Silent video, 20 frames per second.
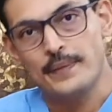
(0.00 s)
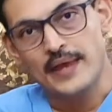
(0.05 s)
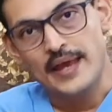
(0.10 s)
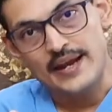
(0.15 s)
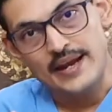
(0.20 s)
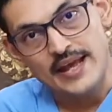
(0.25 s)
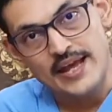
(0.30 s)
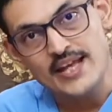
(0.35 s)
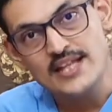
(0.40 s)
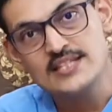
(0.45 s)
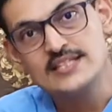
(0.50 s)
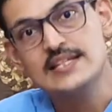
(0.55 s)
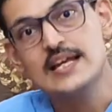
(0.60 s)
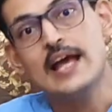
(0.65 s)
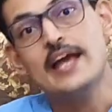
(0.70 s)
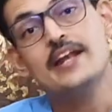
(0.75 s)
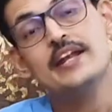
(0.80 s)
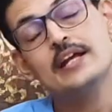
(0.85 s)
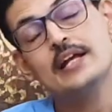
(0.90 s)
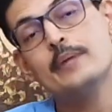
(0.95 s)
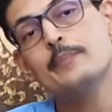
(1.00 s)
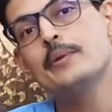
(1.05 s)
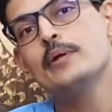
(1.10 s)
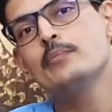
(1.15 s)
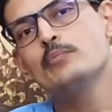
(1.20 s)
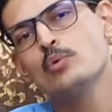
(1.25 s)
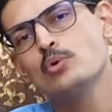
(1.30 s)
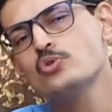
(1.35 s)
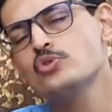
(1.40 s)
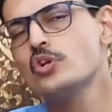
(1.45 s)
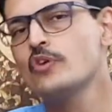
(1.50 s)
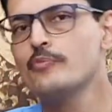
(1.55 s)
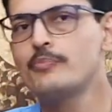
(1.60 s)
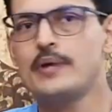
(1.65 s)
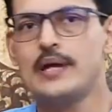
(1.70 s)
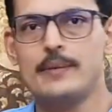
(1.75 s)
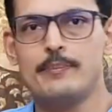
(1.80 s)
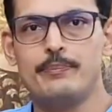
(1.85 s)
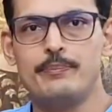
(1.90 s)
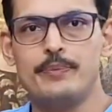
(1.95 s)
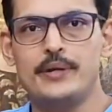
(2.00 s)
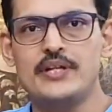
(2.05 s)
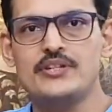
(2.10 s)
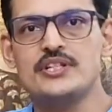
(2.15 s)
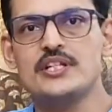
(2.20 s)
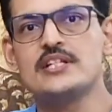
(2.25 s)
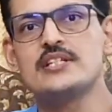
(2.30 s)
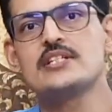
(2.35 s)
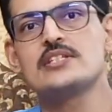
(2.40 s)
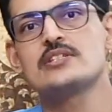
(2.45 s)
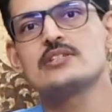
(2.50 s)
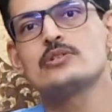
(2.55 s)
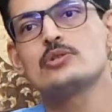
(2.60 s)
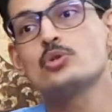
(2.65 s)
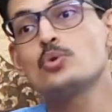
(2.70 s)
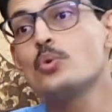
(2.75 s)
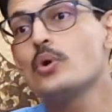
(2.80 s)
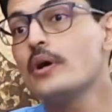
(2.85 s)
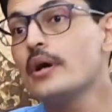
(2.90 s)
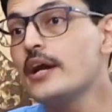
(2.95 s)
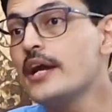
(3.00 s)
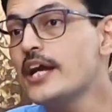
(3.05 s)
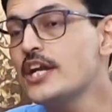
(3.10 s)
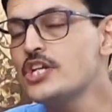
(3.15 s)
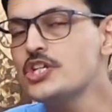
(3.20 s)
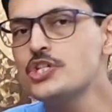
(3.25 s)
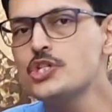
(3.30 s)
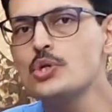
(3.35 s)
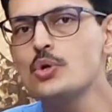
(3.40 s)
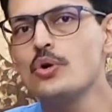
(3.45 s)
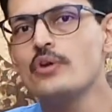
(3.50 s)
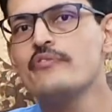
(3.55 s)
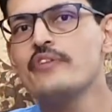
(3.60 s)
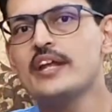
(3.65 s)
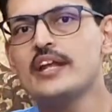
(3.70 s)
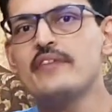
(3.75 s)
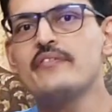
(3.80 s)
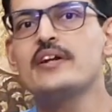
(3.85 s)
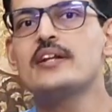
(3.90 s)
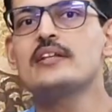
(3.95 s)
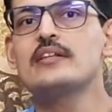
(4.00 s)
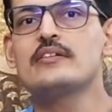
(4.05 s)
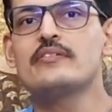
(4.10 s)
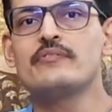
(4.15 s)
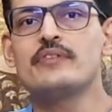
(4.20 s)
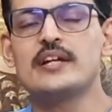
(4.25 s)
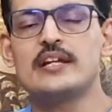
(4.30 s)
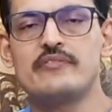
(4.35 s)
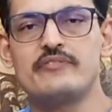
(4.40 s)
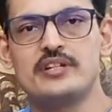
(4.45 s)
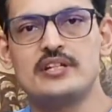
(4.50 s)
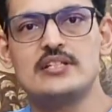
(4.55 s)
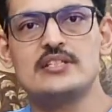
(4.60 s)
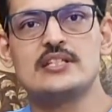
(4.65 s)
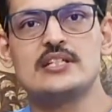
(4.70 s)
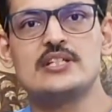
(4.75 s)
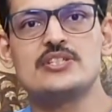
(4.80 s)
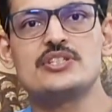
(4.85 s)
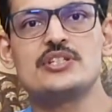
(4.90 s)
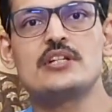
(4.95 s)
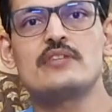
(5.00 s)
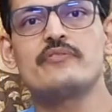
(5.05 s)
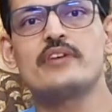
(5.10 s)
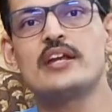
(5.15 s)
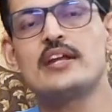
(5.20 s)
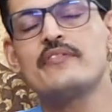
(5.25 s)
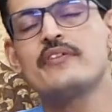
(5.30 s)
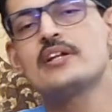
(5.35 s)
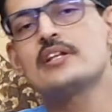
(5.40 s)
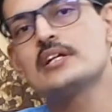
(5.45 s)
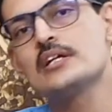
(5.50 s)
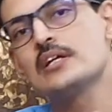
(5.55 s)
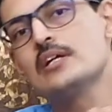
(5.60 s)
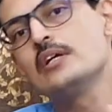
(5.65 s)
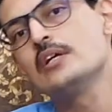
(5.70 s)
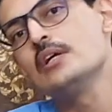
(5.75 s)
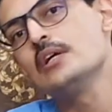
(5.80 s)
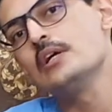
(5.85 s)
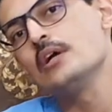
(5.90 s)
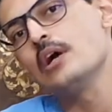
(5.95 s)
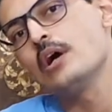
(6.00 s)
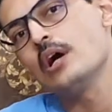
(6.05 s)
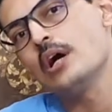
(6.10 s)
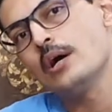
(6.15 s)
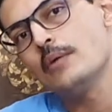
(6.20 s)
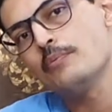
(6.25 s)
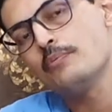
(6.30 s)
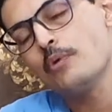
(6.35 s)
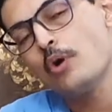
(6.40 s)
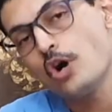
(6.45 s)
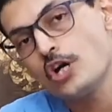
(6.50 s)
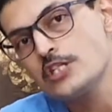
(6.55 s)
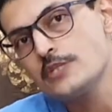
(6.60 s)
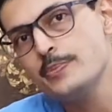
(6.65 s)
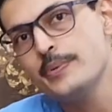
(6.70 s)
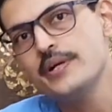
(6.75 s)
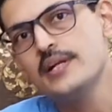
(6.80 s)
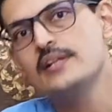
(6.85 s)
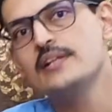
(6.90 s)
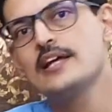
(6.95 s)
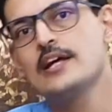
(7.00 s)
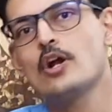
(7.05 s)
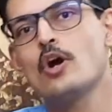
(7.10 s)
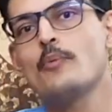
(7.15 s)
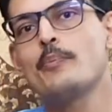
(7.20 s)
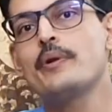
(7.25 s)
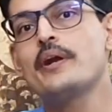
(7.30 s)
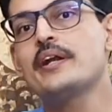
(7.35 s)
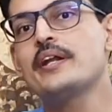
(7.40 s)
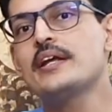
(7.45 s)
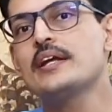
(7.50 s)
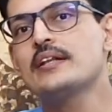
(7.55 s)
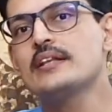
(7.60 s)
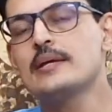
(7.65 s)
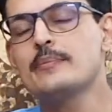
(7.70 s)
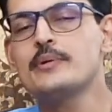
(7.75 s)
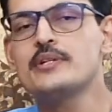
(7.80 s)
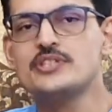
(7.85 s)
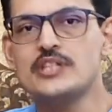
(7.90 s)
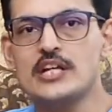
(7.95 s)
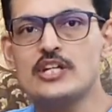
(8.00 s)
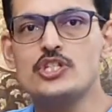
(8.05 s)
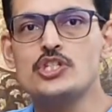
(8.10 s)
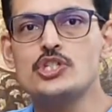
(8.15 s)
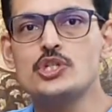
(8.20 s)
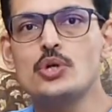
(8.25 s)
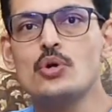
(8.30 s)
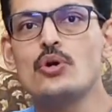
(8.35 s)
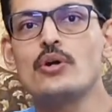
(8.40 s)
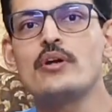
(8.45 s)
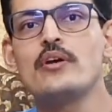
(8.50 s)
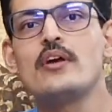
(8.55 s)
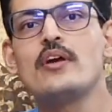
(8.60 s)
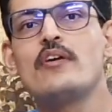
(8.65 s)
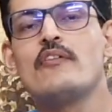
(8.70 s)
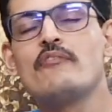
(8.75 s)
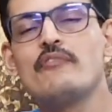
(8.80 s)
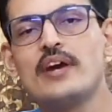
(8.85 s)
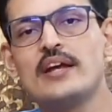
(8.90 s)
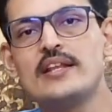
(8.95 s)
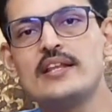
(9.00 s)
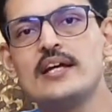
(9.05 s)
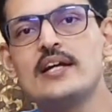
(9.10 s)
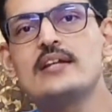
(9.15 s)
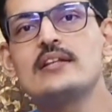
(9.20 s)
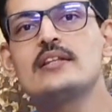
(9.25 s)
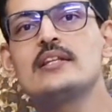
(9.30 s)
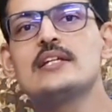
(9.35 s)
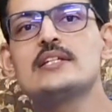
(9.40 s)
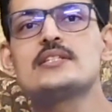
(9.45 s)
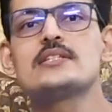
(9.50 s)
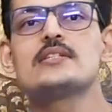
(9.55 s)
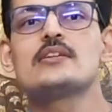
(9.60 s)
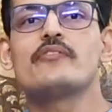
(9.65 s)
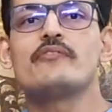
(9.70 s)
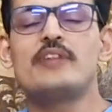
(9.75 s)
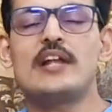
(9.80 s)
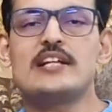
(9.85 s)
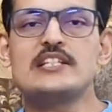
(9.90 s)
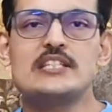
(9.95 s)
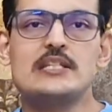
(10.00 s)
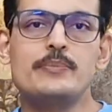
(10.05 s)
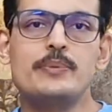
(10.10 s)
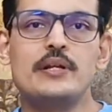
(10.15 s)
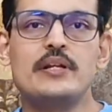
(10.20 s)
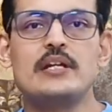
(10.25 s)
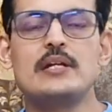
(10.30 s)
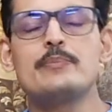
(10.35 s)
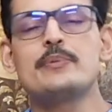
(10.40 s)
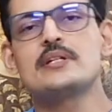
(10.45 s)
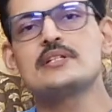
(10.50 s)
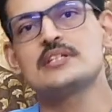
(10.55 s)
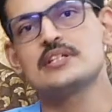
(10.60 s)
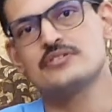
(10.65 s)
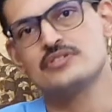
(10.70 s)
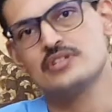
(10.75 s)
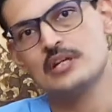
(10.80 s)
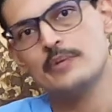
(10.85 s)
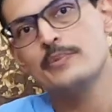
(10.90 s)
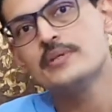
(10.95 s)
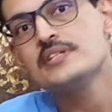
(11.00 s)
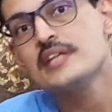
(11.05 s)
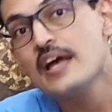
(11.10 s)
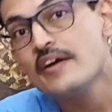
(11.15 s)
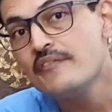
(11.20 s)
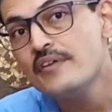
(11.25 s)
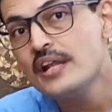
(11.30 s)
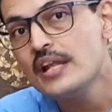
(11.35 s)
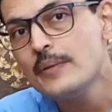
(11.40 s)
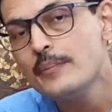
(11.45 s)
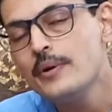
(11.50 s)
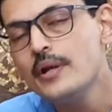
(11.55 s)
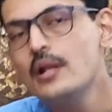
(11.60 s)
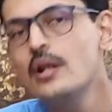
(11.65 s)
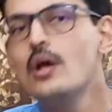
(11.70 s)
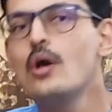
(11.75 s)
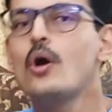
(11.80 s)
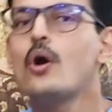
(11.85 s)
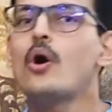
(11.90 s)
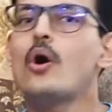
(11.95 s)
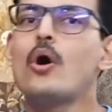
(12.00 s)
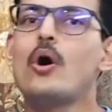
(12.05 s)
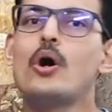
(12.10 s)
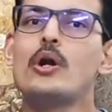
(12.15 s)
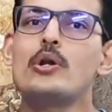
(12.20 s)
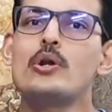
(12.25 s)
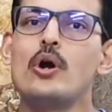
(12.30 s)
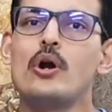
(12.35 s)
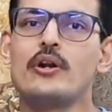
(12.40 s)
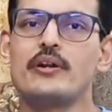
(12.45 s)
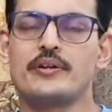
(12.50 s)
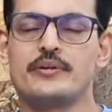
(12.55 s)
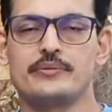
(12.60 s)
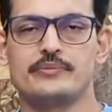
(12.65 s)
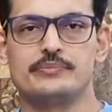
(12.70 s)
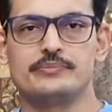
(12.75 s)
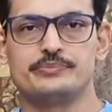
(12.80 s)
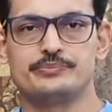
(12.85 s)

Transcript: And hence, I recommend most of my patients to ensure wherever the surgeon, wherever the hospital they are operating, they must ensure whether this flexible Reamer system is available or not.